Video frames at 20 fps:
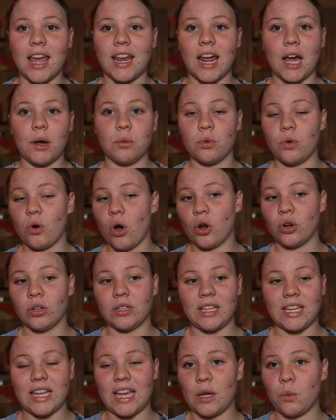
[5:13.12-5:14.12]
and I will
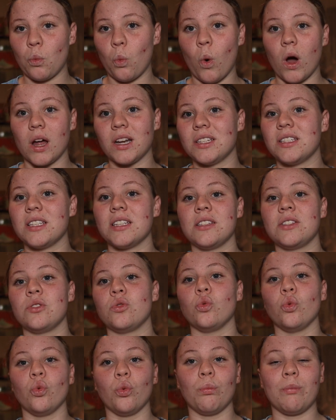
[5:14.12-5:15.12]
only eat 1 to
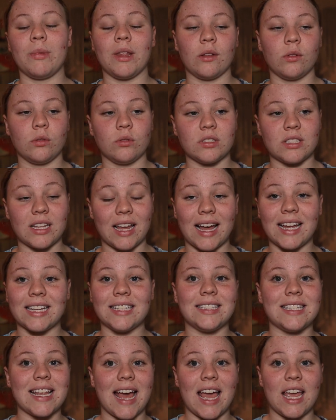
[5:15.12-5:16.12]
2 meals a
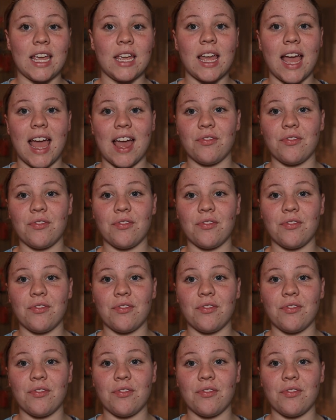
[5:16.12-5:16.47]
day,